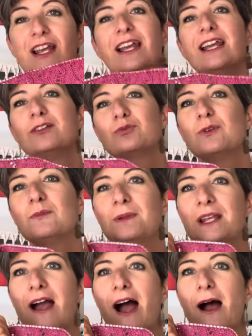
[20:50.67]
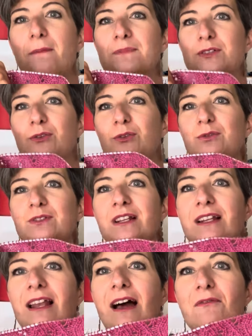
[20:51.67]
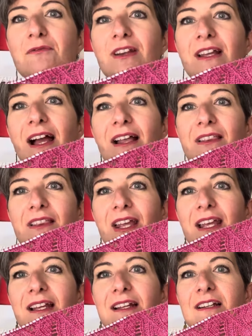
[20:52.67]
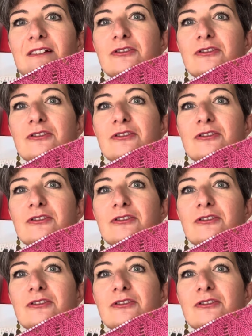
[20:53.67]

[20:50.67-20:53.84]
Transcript: it will be absolutely lovely I think